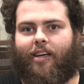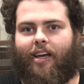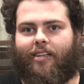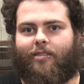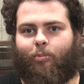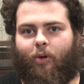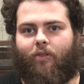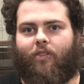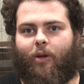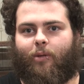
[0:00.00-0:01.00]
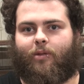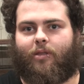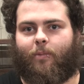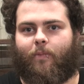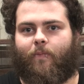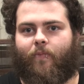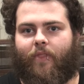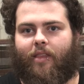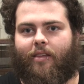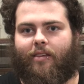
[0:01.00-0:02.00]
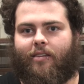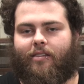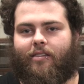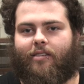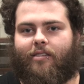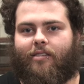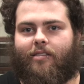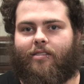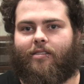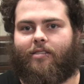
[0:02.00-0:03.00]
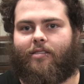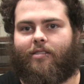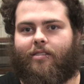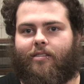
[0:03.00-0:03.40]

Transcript: Yeah, it's provolone. Yeah, you had to think about it in like terms of like